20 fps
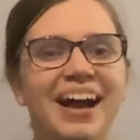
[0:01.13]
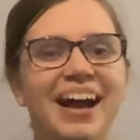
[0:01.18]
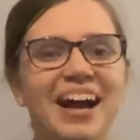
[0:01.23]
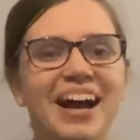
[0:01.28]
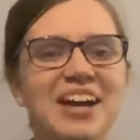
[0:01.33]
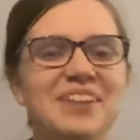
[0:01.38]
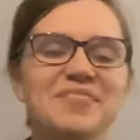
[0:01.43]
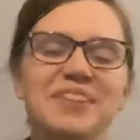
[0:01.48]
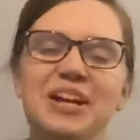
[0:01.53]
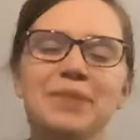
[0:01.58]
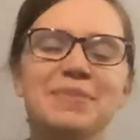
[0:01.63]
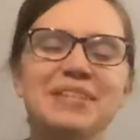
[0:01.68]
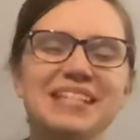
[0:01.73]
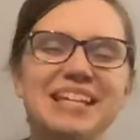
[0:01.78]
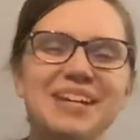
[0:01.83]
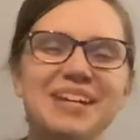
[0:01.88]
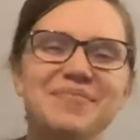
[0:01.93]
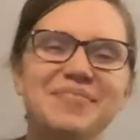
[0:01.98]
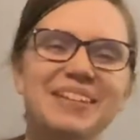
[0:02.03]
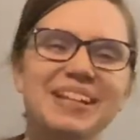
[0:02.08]
Hi, my name is
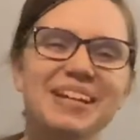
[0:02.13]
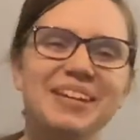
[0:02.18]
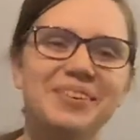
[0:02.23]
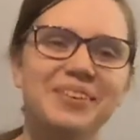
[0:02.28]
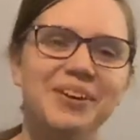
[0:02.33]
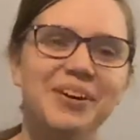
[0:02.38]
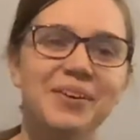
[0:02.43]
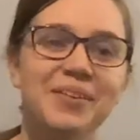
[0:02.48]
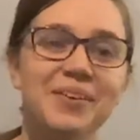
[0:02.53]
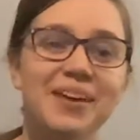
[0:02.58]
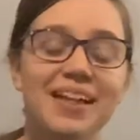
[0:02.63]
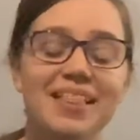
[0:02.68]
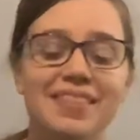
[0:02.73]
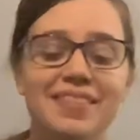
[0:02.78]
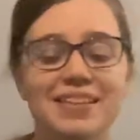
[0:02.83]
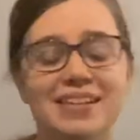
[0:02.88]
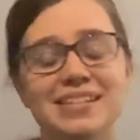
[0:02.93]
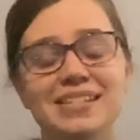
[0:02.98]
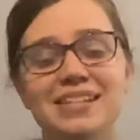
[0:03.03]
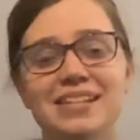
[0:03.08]
Emily Crow, and
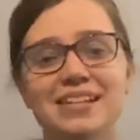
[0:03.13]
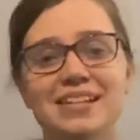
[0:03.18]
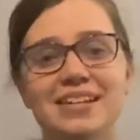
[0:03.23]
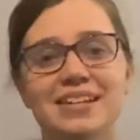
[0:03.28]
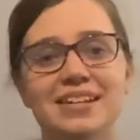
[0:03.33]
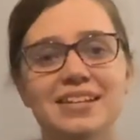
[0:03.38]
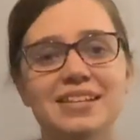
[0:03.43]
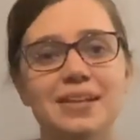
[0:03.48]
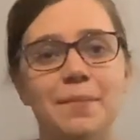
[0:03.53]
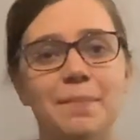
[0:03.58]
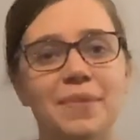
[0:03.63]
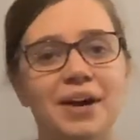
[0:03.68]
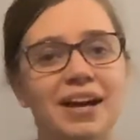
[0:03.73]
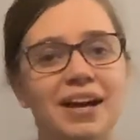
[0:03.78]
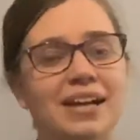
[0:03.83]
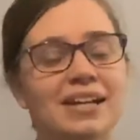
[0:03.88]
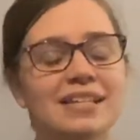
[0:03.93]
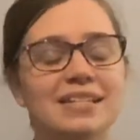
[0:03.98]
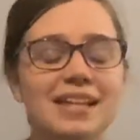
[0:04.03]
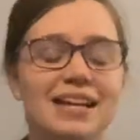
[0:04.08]
this is
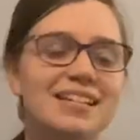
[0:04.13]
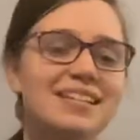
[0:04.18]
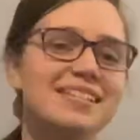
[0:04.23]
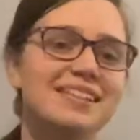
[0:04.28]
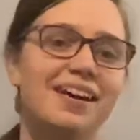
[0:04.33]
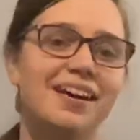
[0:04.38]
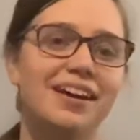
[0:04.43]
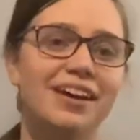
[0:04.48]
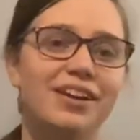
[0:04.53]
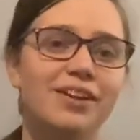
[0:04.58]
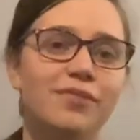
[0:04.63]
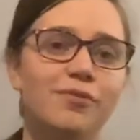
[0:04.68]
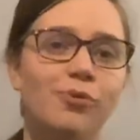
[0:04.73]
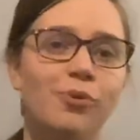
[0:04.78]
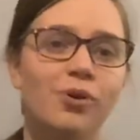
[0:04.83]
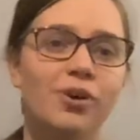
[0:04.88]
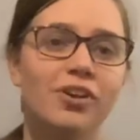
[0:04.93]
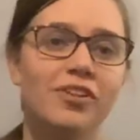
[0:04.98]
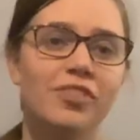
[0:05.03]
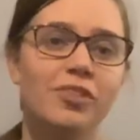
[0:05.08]
my set design
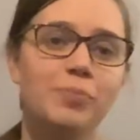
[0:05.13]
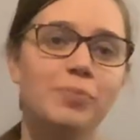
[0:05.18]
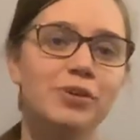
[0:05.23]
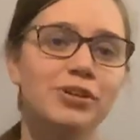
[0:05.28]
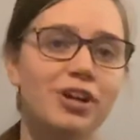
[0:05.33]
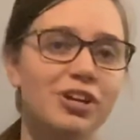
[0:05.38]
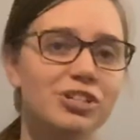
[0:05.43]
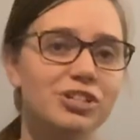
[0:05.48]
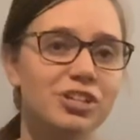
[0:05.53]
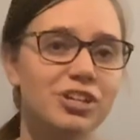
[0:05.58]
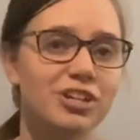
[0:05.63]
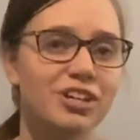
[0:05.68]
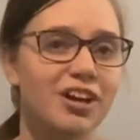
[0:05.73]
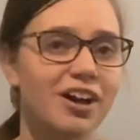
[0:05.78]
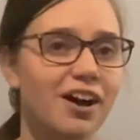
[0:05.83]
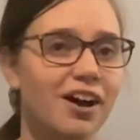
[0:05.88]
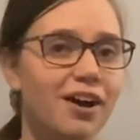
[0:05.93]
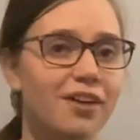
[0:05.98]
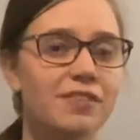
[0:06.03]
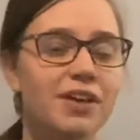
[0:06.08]
for the production
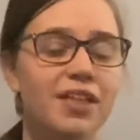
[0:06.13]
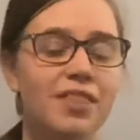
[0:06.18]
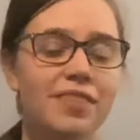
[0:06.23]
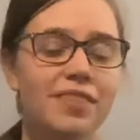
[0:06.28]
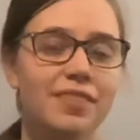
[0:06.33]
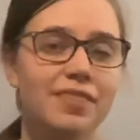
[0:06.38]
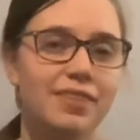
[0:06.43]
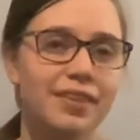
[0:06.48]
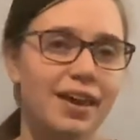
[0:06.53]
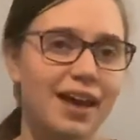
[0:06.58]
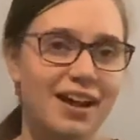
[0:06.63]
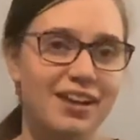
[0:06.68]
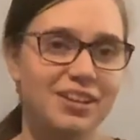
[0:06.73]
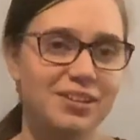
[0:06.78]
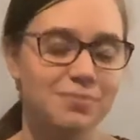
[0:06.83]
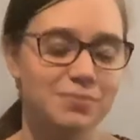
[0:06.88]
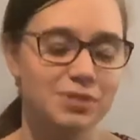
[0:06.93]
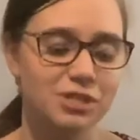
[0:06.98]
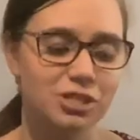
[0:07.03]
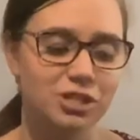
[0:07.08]
of The
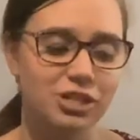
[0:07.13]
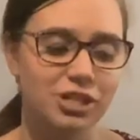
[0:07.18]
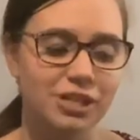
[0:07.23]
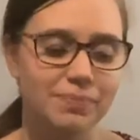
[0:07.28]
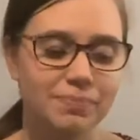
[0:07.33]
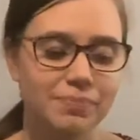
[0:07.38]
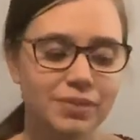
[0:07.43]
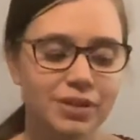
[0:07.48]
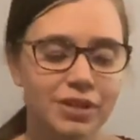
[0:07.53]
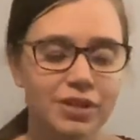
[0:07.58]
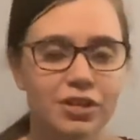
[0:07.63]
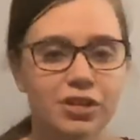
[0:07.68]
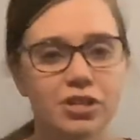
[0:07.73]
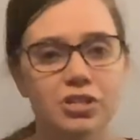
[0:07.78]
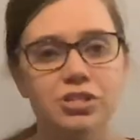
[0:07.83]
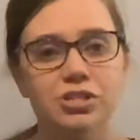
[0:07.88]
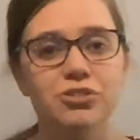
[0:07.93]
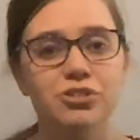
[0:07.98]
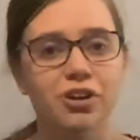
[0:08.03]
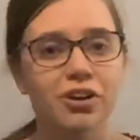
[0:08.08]
Adding Machine.
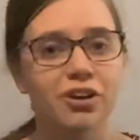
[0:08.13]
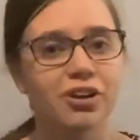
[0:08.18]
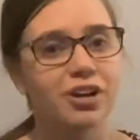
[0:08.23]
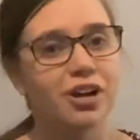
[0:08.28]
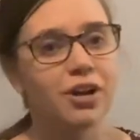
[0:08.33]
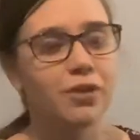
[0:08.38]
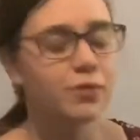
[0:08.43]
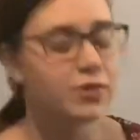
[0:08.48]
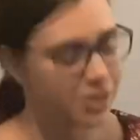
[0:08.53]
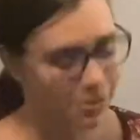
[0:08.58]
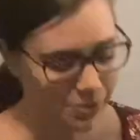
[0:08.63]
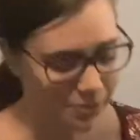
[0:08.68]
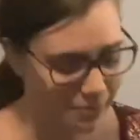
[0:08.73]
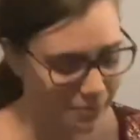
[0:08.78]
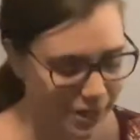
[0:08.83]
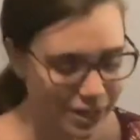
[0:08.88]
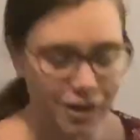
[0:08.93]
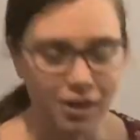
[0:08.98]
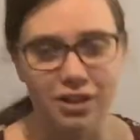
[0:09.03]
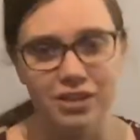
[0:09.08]
So starting off with some of
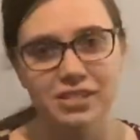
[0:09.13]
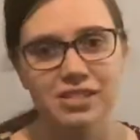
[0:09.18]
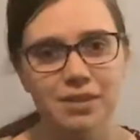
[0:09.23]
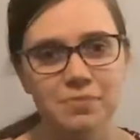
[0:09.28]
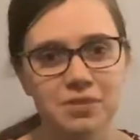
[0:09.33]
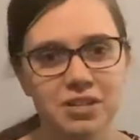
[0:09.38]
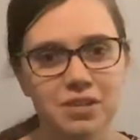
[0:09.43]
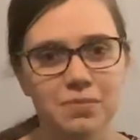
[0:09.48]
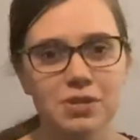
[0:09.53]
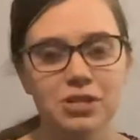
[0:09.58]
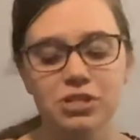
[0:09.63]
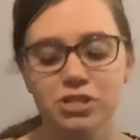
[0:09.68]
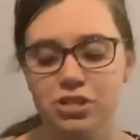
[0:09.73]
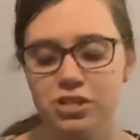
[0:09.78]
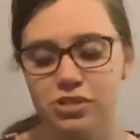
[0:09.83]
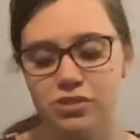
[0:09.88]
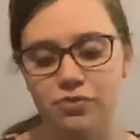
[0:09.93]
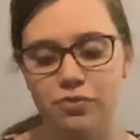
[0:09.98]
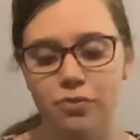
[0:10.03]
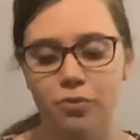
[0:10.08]
my concept
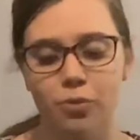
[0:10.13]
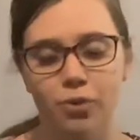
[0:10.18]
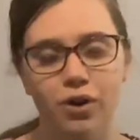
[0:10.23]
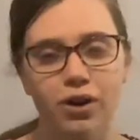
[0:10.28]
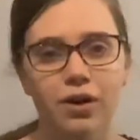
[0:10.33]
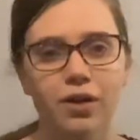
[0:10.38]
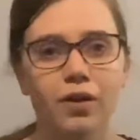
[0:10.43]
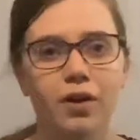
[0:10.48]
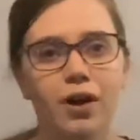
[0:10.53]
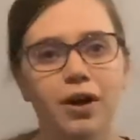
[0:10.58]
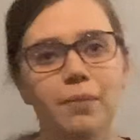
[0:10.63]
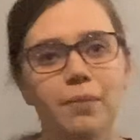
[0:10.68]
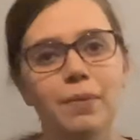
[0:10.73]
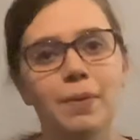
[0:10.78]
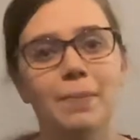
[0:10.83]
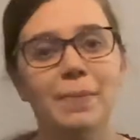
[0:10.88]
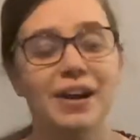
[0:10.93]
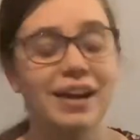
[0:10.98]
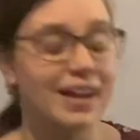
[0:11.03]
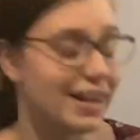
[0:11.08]
images for
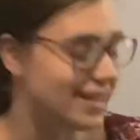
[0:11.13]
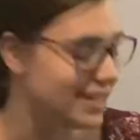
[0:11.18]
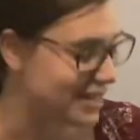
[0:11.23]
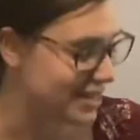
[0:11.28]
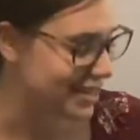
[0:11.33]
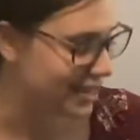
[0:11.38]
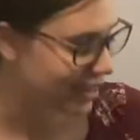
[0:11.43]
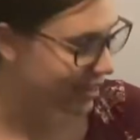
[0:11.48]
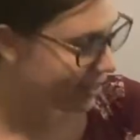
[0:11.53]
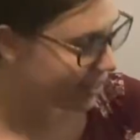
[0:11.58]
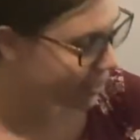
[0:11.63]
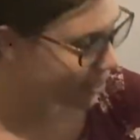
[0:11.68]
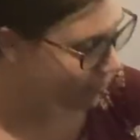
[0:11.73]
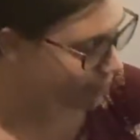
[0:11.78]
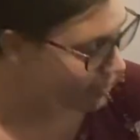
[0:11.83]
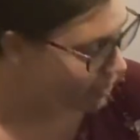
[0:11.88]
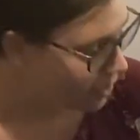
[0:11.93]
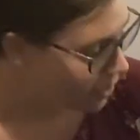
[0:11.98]
my idea here.